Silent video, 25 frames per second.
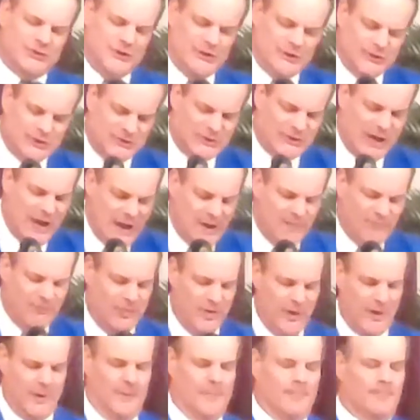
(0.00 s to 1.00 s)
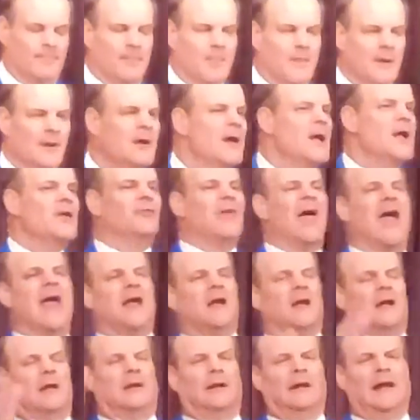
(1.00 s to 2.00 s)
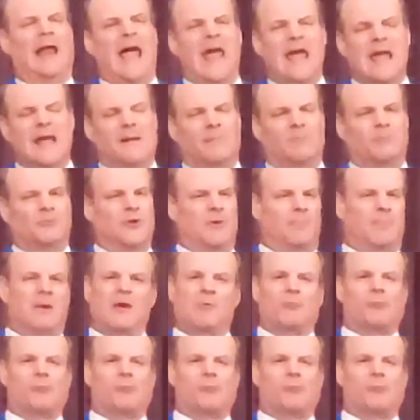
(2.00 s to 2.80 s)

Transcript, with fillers: to save them. They claimed to be